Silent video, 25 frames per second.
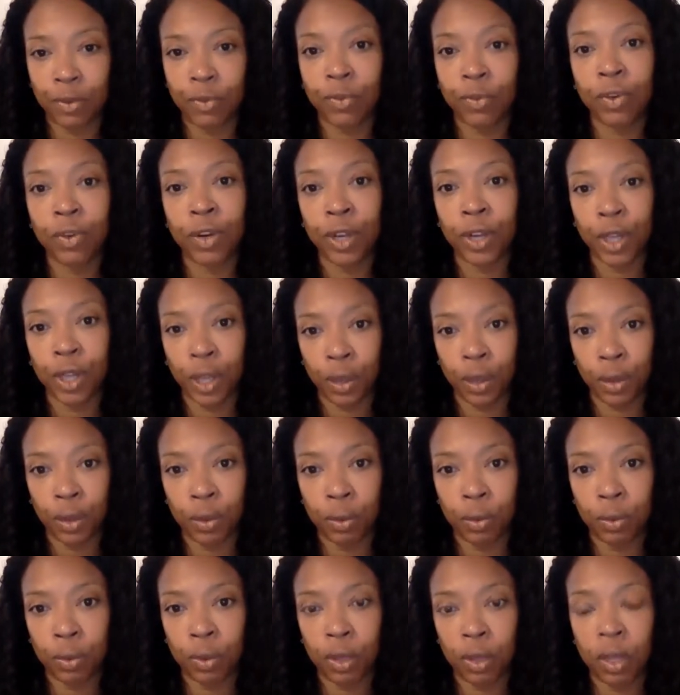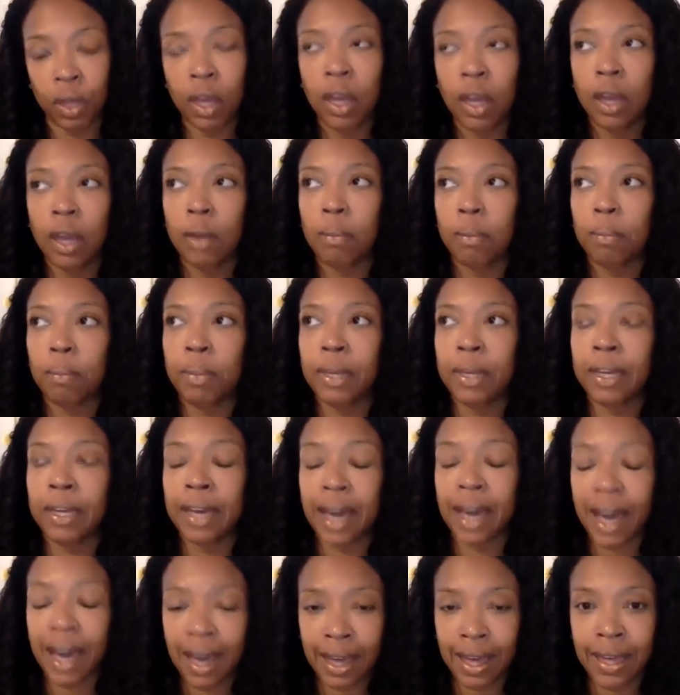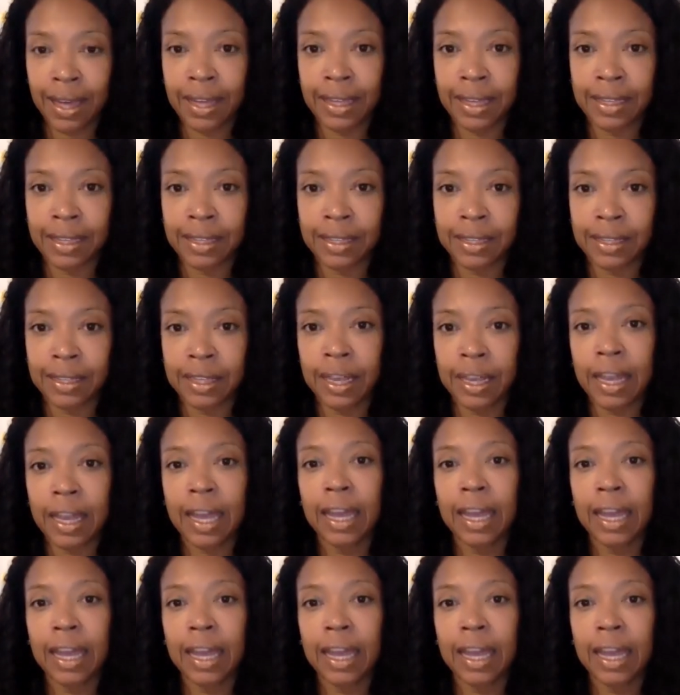for you because